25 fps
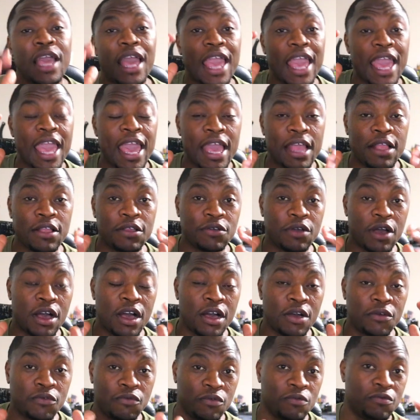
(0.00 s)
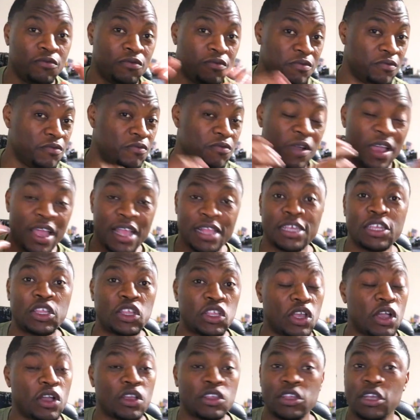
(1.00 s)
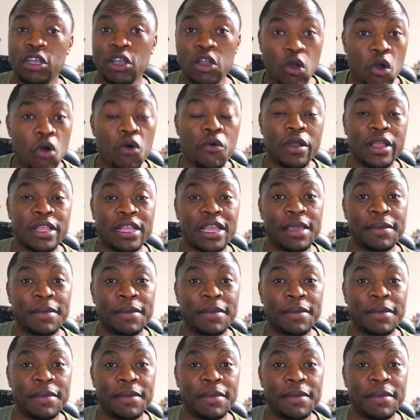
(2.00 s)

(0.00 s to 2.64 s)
and uh, where these stocks are going.